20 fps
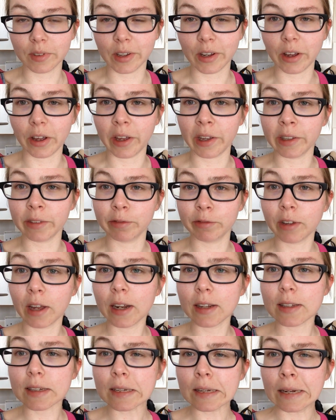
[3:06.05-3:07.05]
I
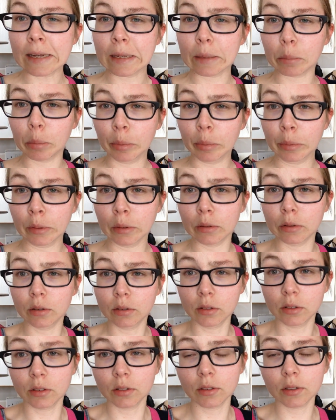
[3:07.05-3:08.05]
fell asleep.
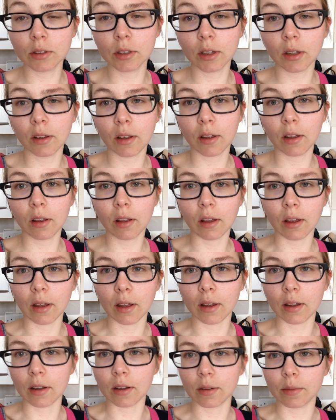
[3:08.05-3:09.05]

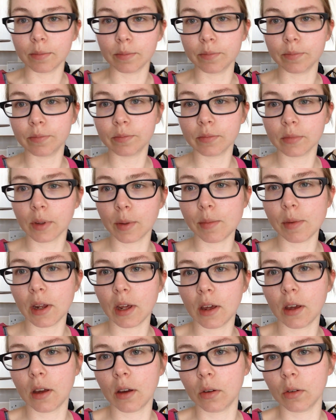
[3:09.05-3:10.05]
Um, I'm
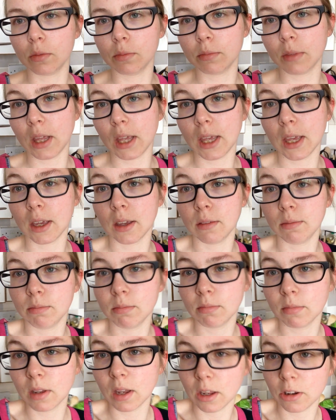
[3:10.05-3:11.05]
now making
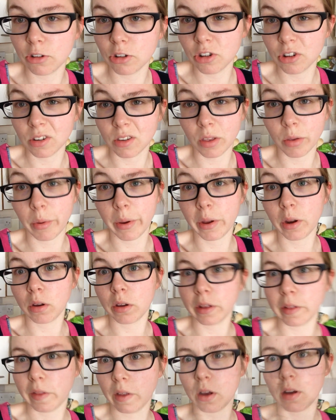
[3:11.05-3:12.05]
lunch, it's 3
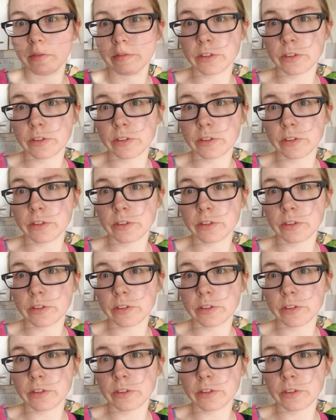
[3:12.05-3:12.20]
o'clock in the